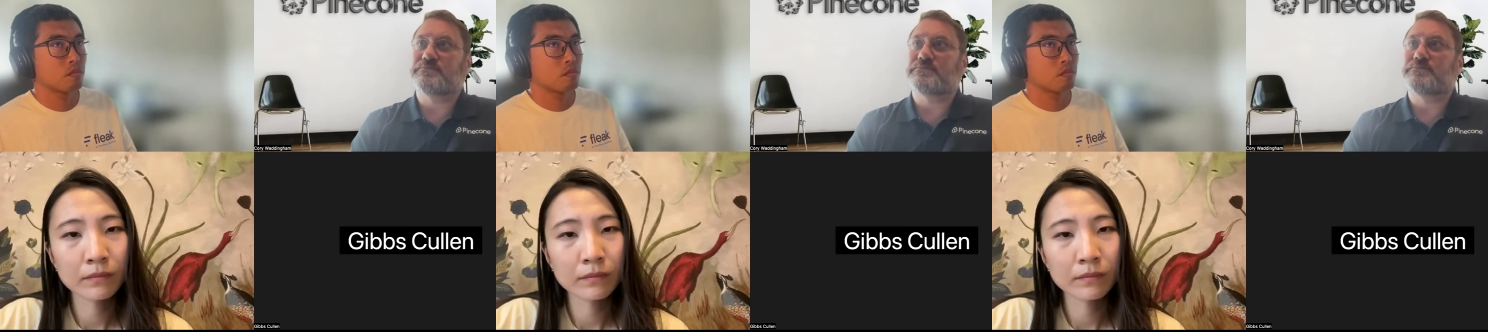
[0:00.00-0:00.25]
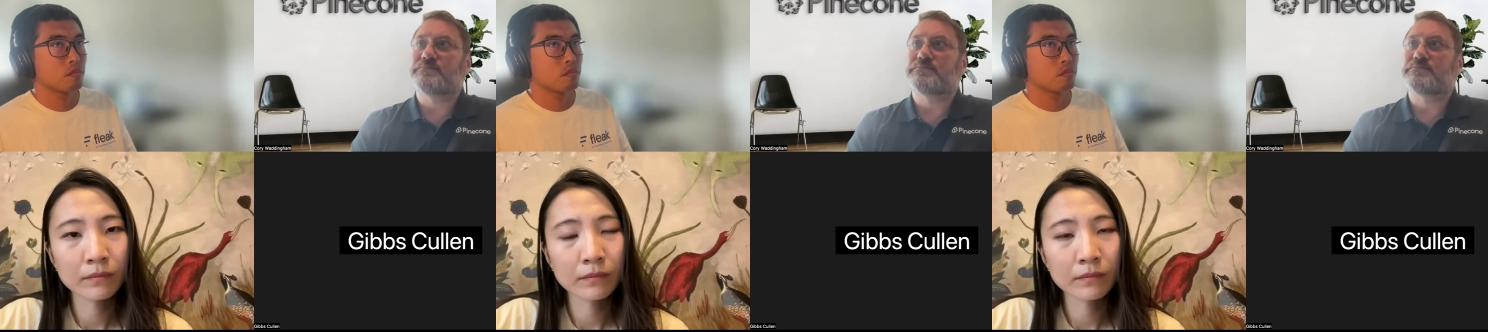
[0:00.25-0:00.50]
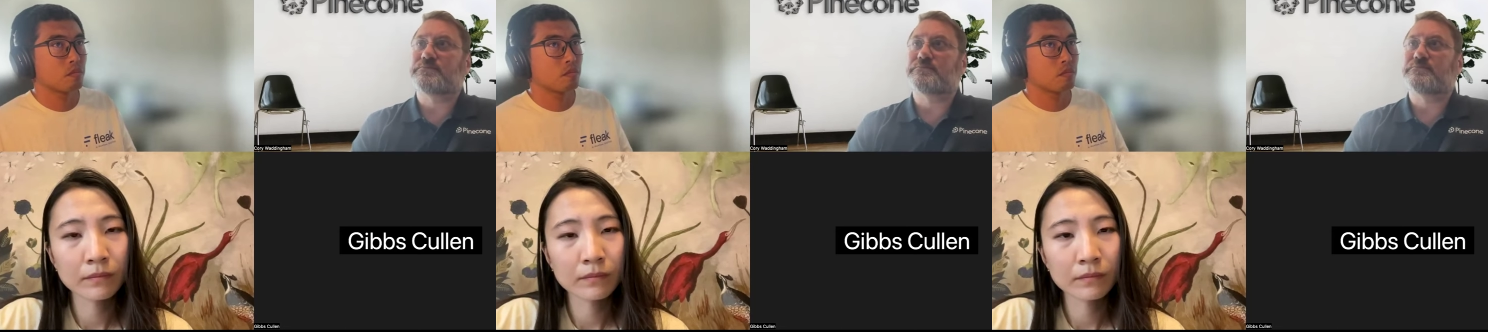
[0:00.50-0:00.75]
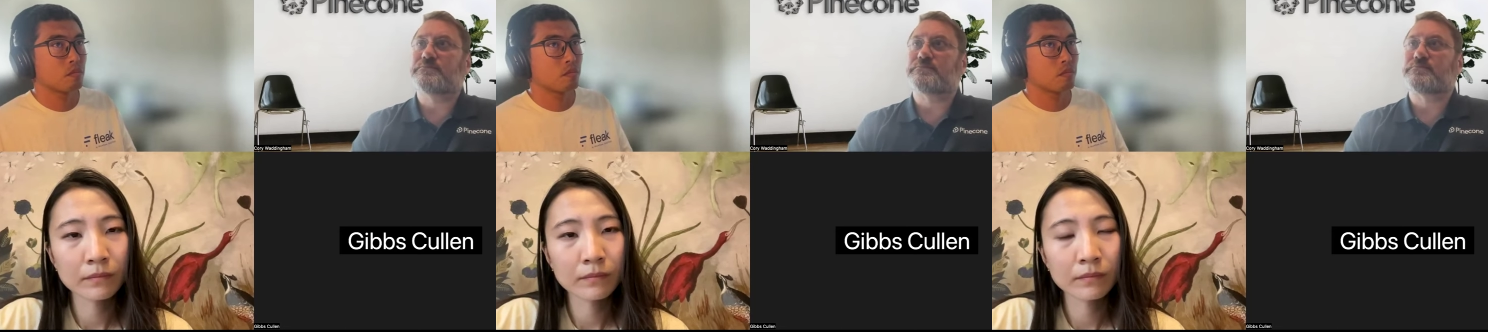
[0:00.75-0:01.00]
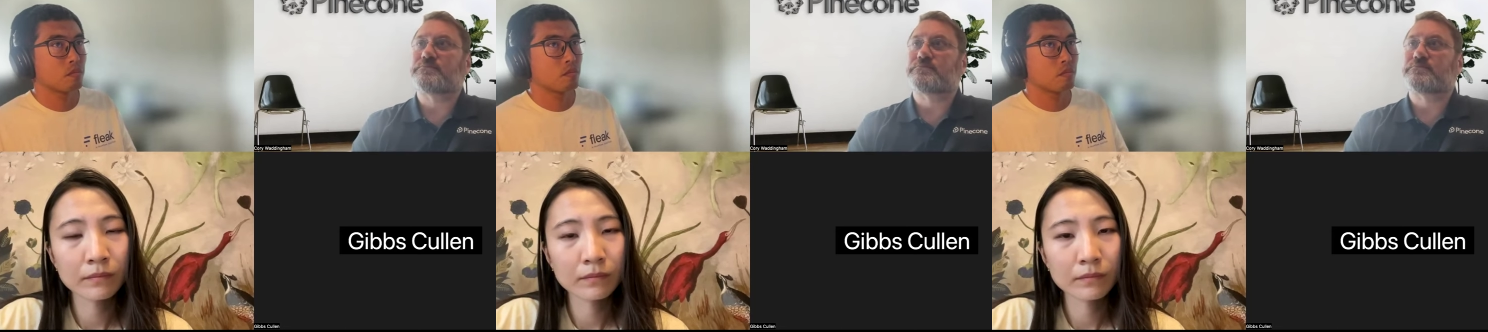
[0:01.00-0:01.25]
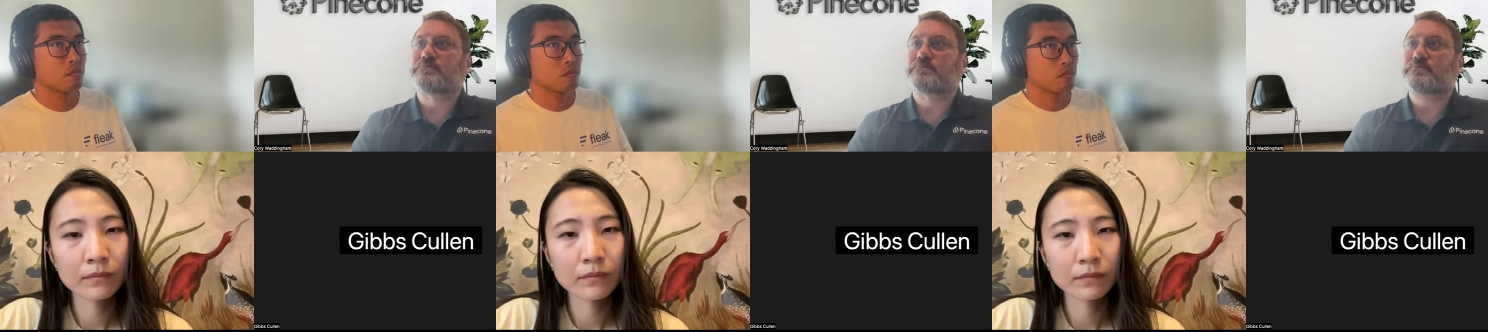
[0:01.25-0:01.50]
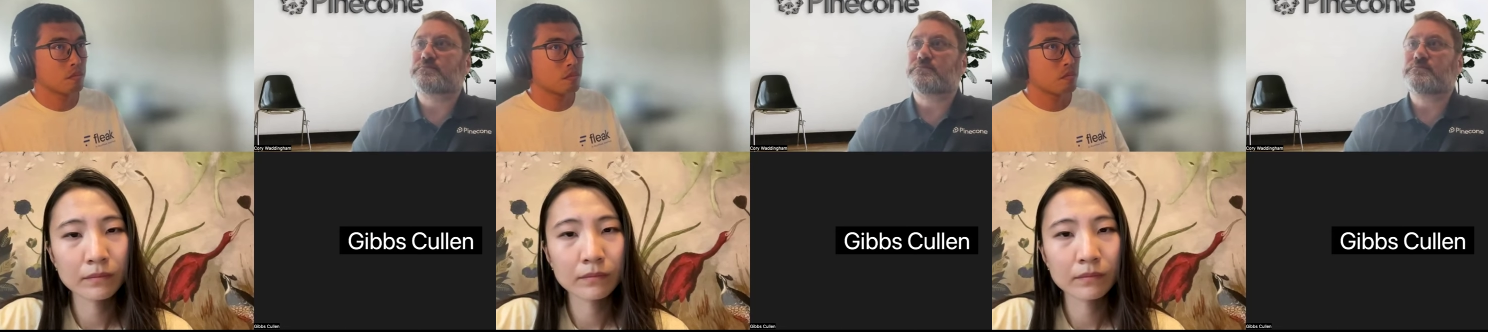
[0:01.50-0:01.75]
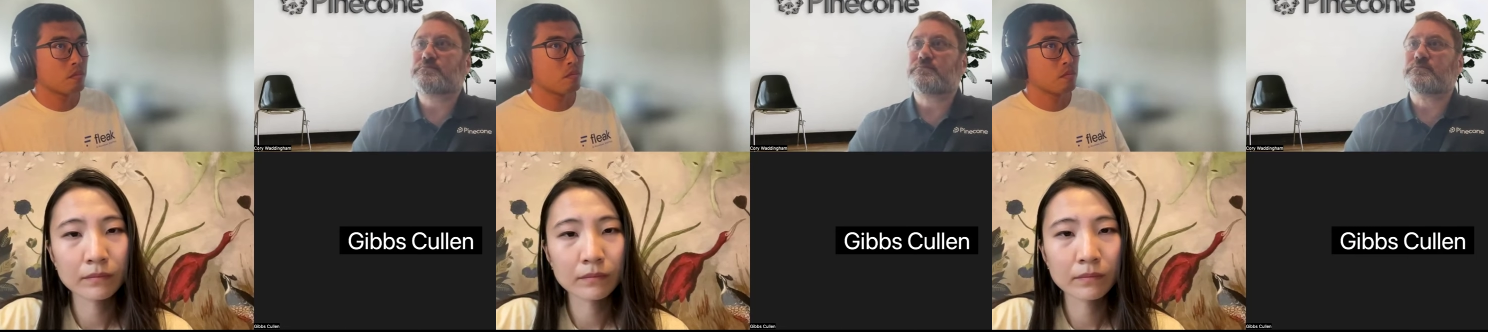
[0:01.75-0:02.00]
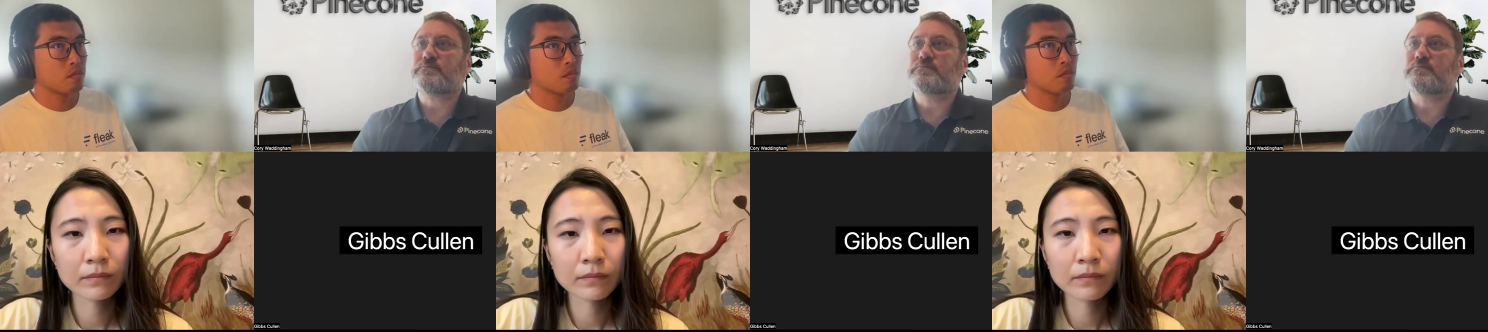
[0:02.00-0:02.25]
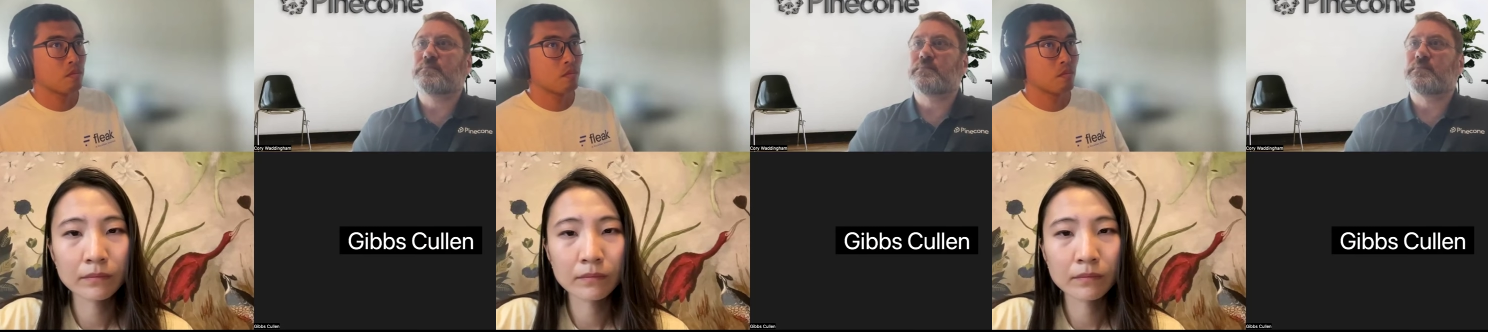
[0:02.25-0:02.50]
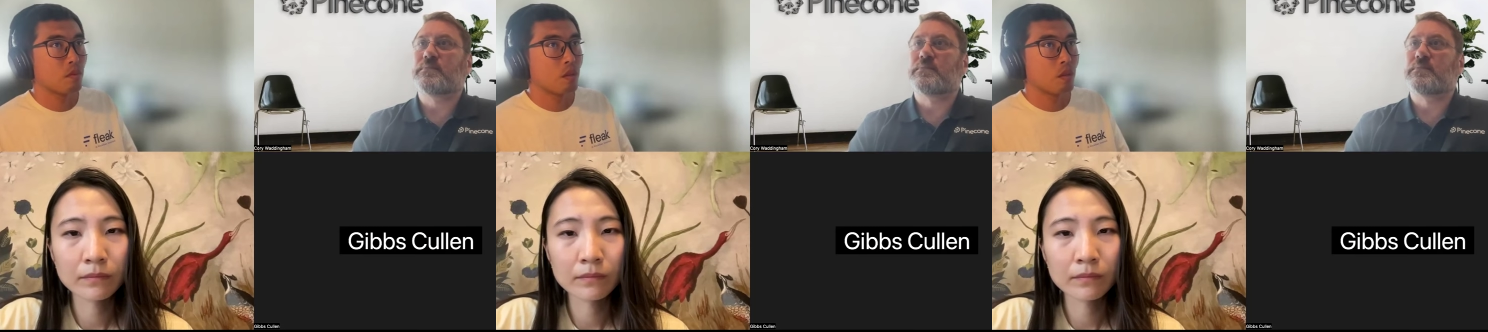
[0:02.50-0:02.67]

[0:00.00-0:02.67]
[no speech]